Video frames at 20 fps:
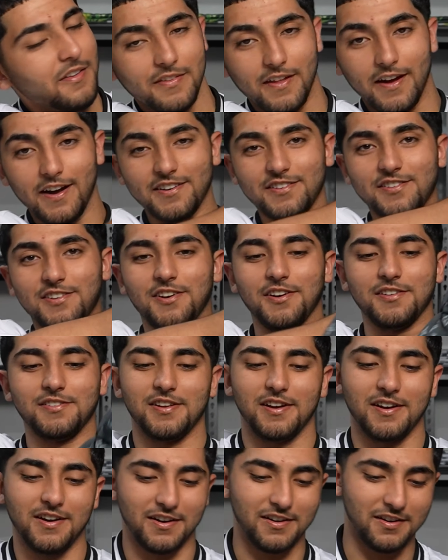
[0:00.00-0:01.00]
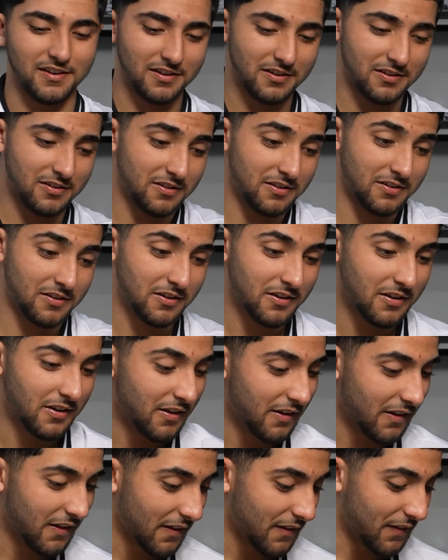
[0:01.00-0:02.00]
That actually goes hard.
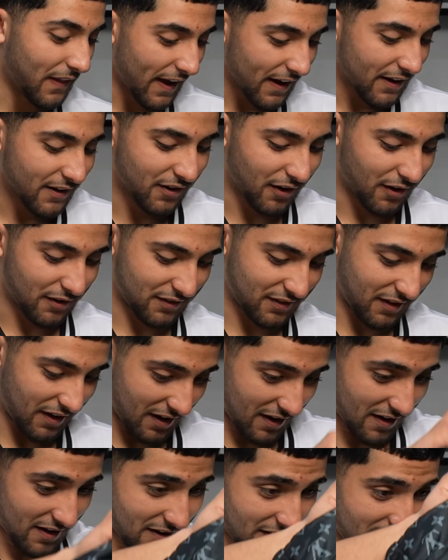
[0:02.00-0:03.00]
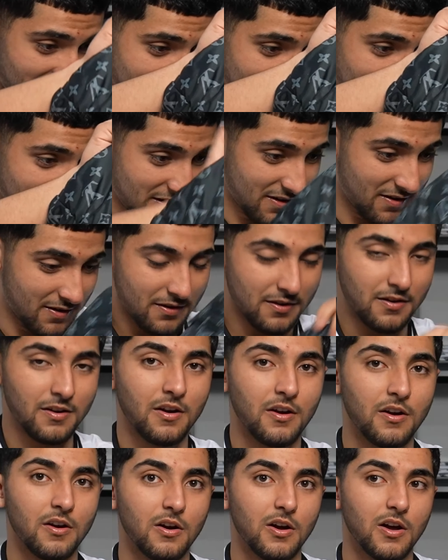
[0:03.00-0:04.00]
That goes hard.
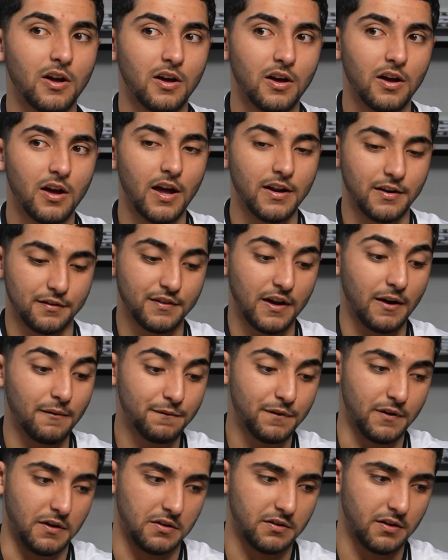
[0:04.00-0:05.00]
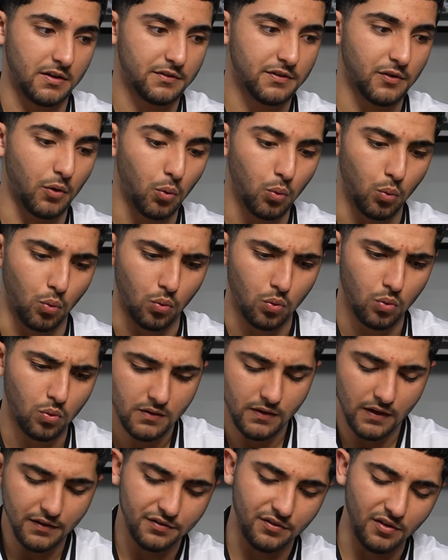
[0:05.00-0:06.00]
And it's comfy and it's, oh,
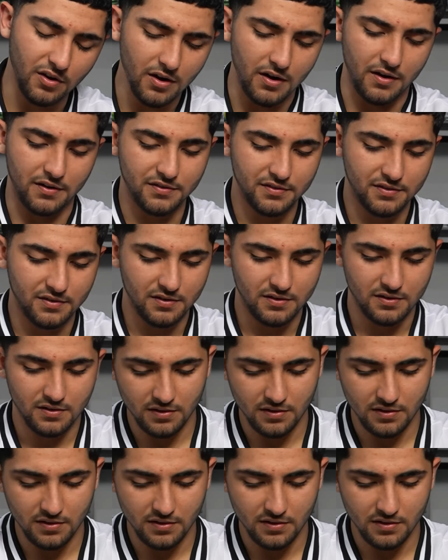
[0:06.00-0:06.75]
that's nice.